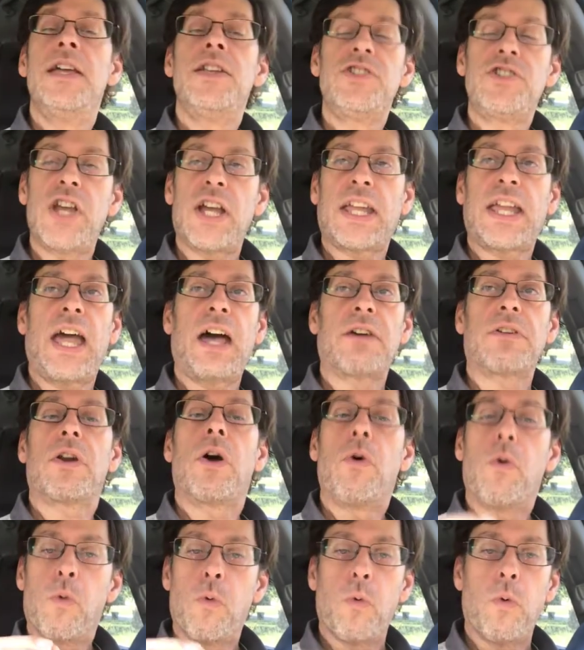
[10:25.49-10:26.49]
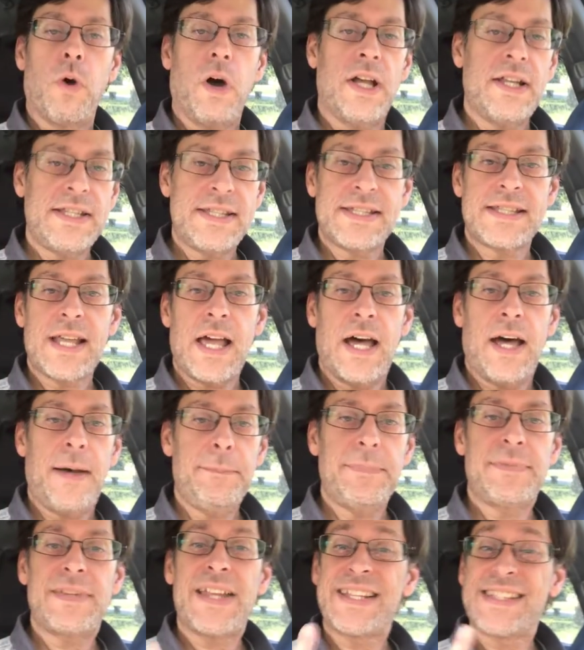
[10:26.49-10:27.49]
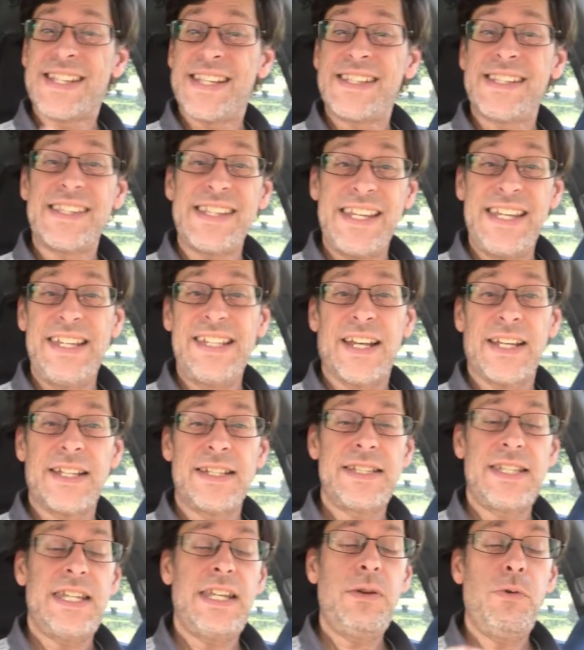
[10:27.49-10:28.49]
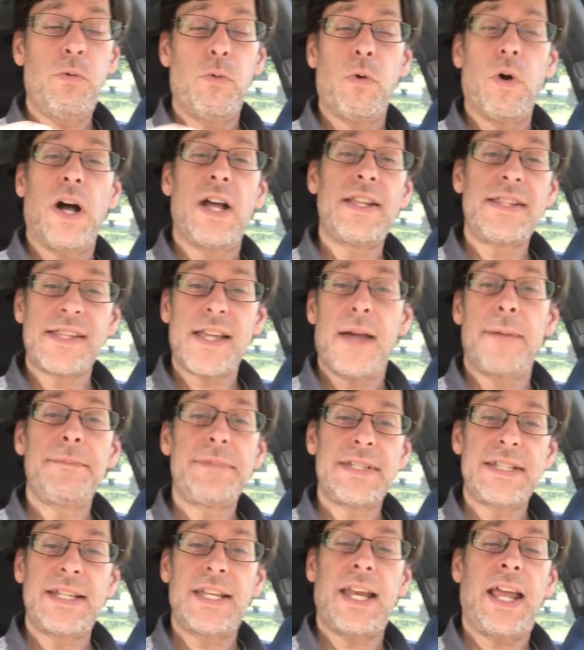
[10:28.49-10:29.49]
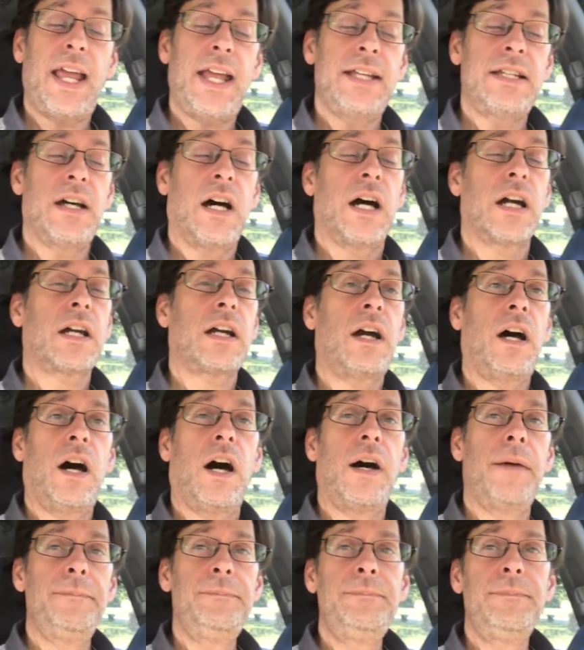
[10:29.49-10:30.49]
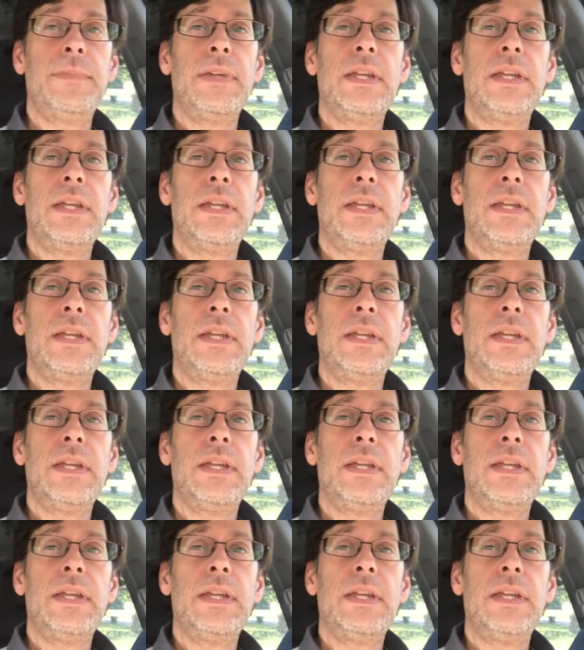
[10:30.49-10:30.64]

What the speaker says: Check out What's Up, that's a Z, not a T, whatsuptoday.com.